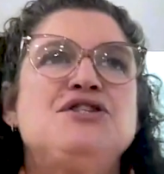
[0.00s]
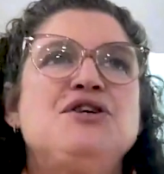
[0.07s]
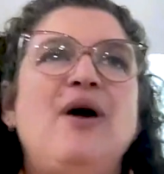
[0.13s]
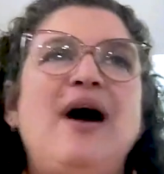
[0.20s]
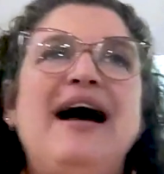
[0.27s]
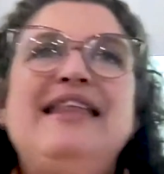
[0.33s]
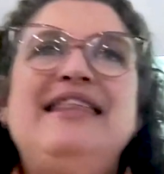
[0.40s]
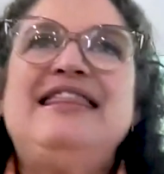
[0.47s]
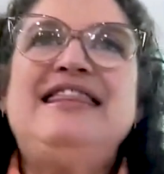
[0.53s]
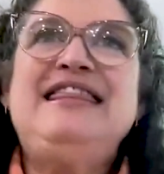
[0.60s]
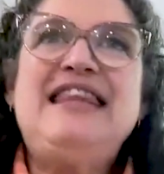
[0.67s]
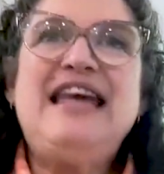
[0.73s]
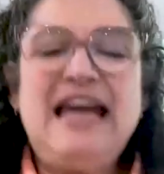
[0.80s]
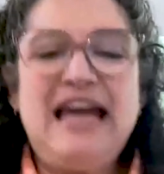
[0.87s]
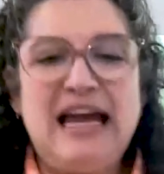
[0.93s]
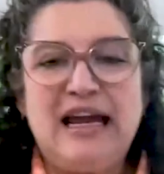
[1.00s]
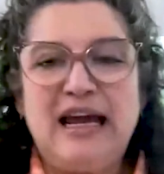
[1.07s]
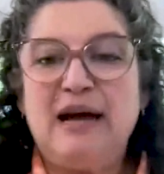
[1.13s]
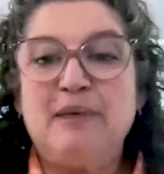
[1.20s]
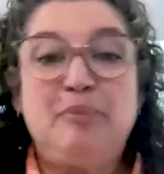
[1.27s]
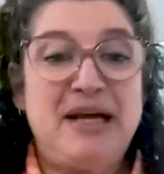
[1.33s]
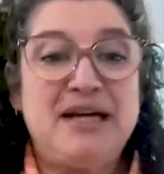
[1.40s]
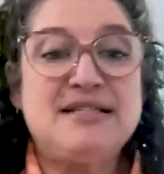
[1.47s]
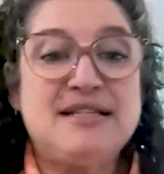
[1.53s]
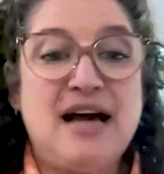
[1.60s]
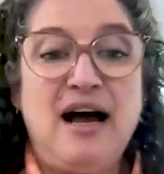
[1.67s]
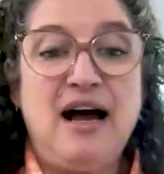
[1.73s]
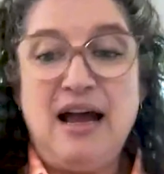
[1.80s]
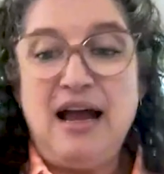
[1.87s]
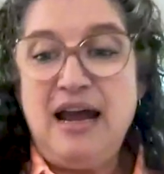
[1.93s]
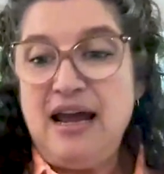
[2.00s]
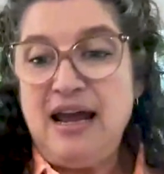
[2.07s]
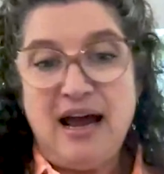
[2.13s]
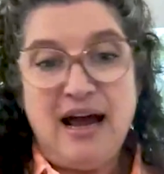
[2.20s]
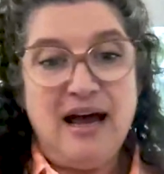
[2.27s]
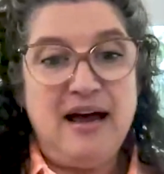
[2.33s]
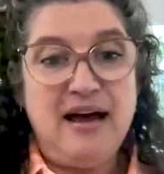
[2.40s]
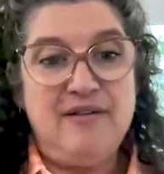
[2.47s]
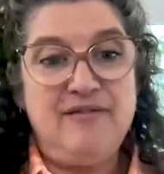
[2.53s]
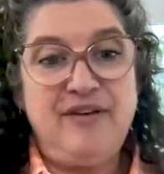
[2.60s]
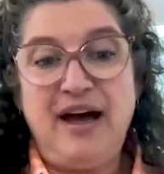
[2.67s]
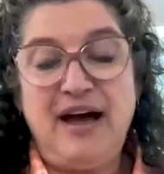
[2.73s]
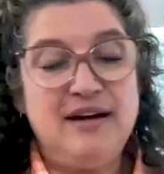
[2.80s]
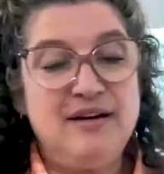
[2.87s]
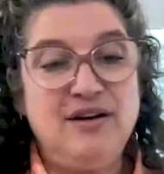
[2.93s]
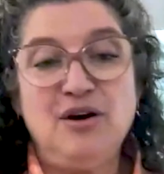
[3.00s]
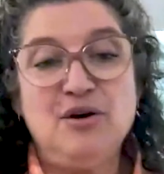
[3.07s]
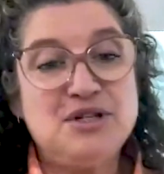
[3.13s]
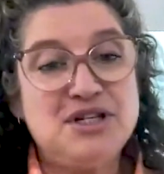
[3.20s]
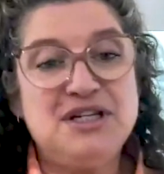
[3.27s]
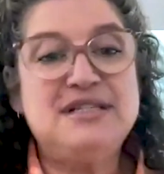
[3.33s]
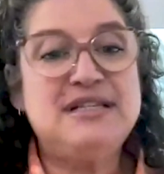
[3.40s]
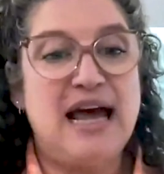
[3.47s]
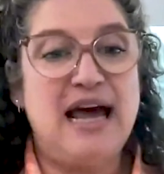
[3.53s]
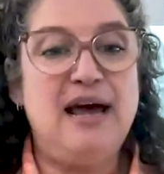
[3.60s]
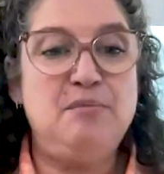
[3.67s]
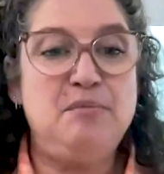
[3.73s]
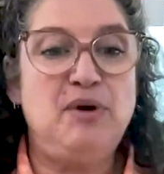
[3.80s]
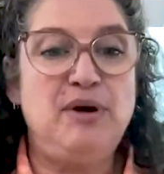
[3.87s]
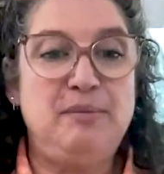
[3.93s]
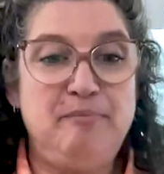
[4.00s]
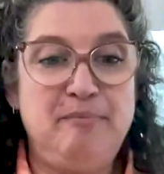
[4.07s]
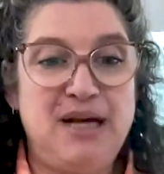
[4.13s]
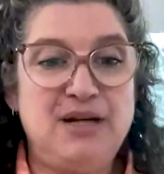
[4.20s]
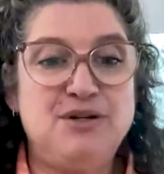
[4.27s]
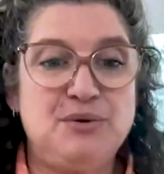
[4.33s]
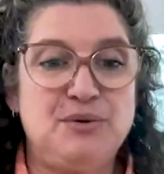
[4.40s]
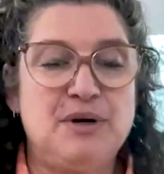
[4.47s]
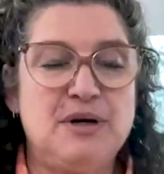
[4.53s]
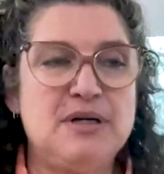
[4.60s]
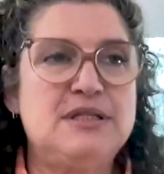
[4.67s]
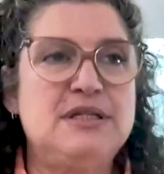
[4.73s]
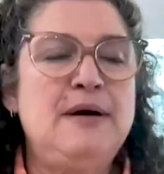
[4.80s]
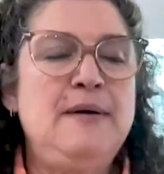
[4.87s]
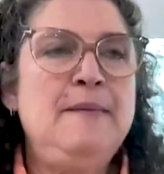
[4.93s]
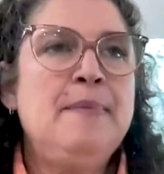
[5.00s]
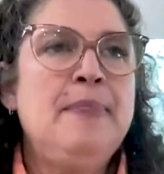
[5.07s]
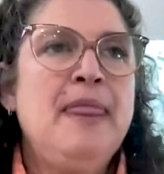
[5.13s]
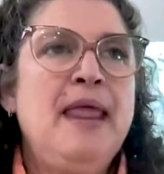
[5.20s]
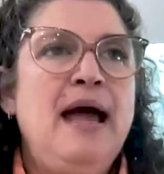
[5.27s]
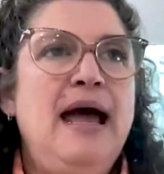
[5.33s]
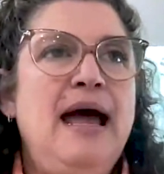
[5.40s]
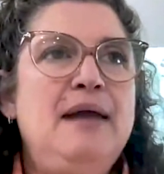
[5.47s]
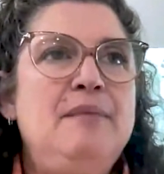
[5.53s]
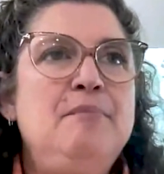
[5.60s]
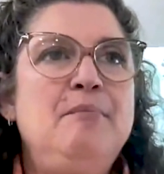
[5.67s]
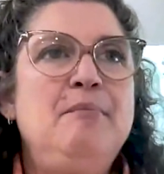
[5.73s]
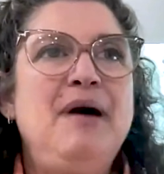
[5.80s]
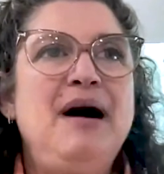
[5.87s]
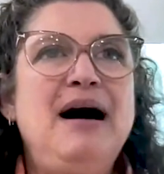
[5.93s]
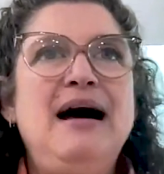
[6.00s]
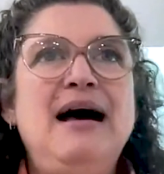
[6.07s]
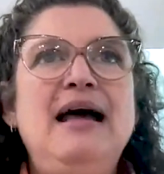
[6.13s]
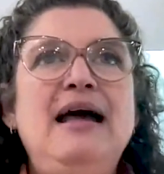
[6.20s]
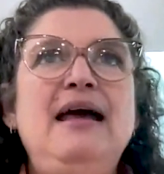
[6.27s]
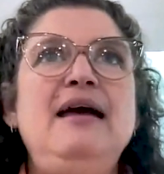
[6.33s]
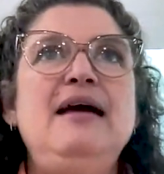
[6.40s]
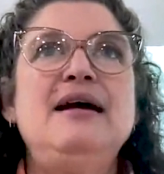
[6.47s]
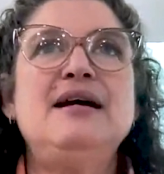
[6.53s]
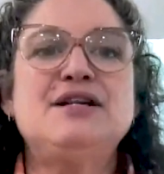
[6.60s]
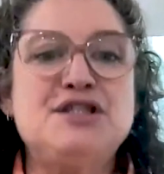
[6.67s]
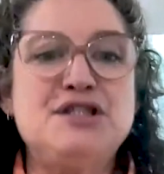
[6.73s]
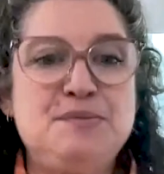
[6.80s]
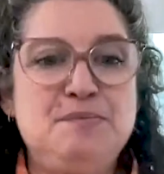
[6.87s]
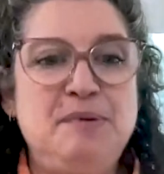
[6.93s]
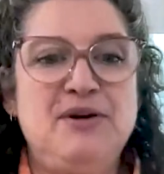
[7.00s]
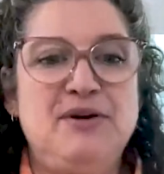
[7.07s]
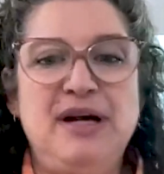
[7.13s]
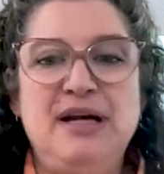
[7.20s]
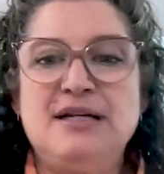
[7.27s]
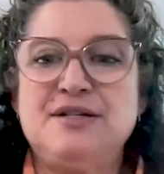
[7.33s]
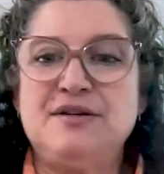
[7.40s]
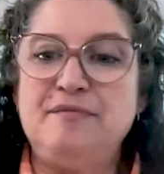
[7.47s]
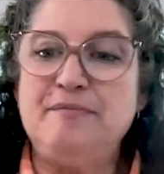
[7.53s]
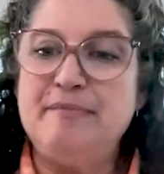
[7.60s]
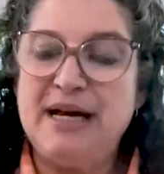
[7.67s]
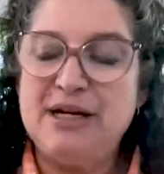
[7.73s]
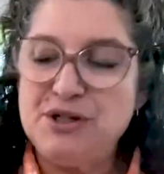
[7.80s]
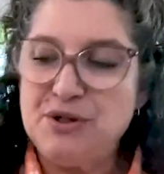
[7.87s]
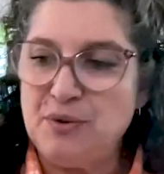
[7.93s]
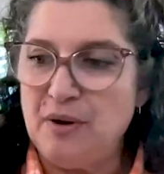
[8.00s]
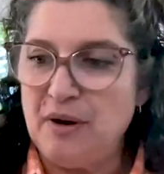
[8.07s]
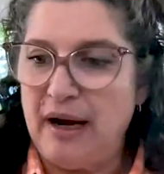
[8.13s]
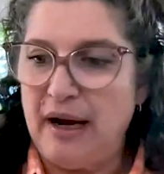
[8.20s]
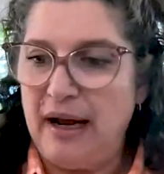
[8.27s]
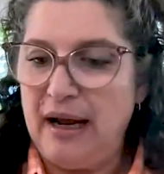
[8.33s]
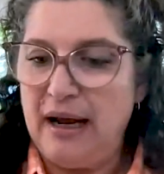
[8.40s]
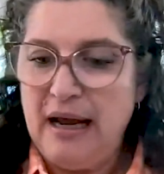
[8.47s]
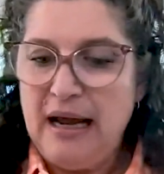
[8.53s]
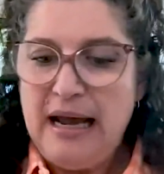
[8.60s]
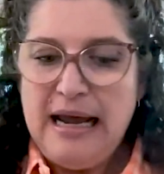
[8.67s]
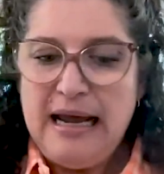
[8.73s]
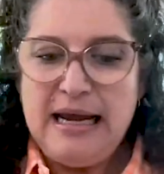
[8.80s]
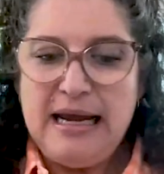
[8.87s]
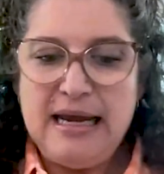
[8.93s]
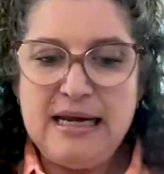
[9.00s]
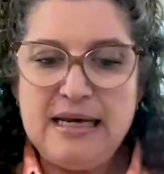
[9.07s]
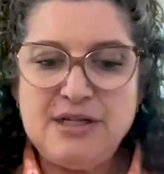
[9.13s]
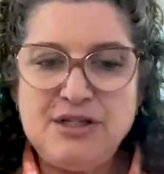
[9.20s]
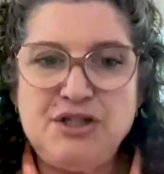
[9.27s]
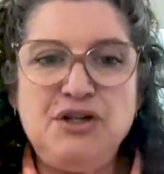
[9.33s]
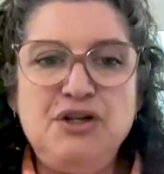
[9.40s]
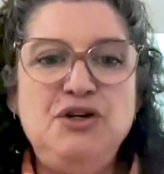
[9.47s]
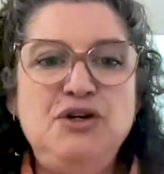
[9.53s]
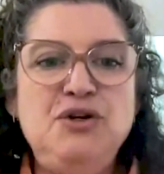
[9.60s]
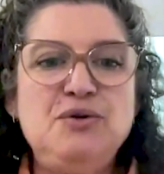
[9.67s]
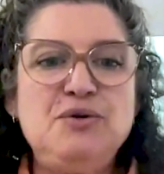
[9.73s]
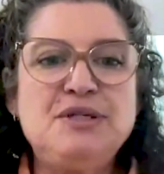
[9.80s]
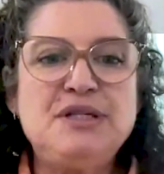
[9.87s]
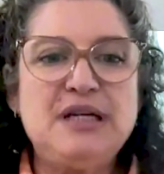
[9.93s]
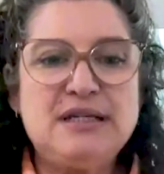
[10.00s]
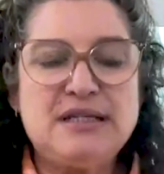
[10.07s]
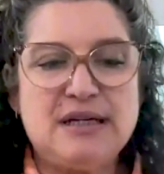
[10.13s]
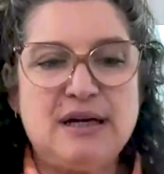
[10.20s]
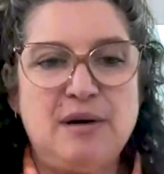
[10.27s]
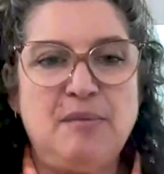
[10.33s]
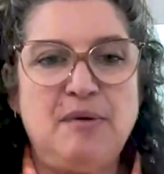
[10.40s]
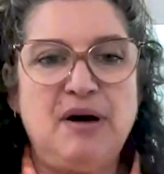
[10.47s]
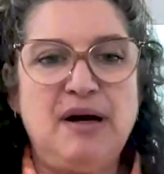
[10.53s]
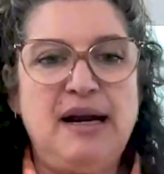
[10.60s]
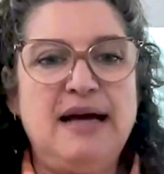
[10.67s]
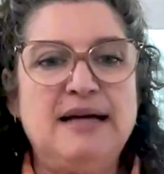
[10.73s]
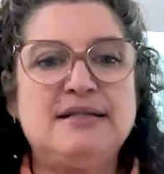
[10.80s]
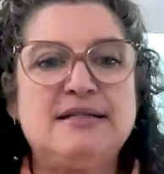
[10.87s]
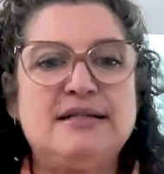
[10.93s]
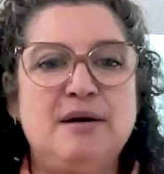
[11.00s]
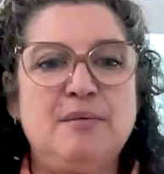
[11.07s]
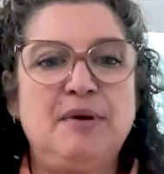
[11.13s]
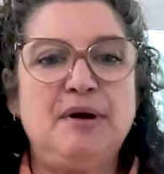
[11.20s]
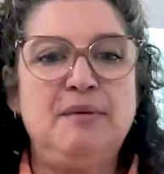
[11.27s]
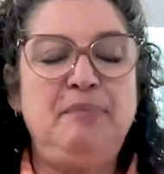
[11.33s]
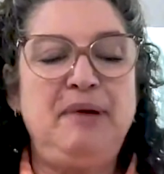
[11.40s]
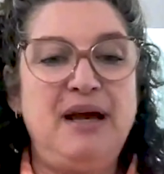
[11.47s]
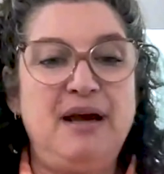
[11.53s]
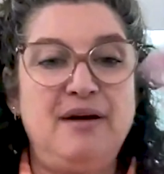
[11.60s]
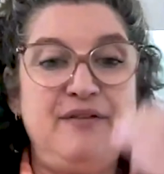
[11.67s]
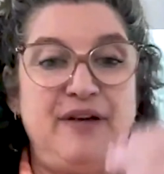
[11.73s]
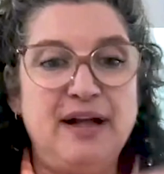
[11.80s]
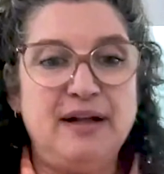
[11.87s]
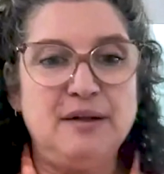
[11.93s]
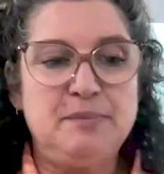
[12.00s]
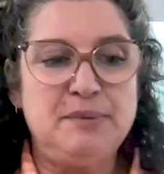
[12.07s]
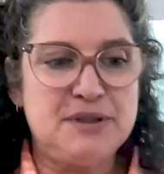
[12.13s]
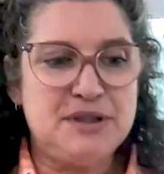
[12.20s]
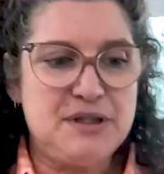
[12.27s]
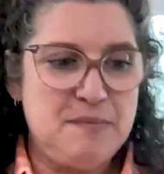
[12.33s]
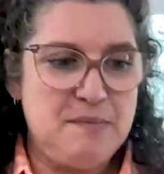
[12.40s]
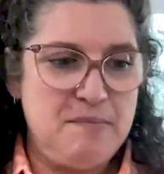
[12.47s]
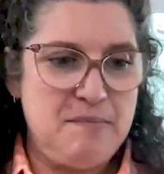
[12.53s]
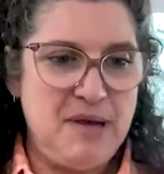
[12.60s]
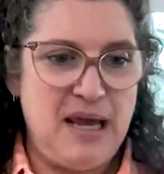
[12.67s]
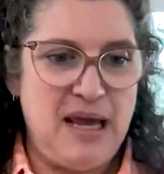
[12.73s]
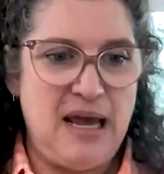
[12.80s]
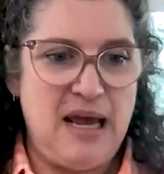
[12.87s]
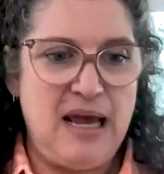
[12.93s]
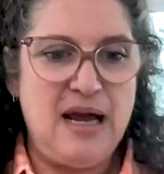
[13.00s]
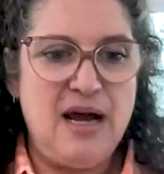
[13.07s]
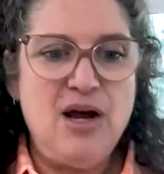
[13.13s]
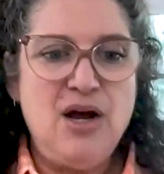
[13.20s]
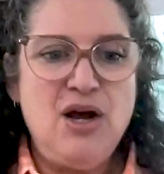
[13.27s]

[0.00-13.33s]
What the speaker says: So I think because I have had coaches and mentors, and my experience of mentoring is using someone and someone being available to me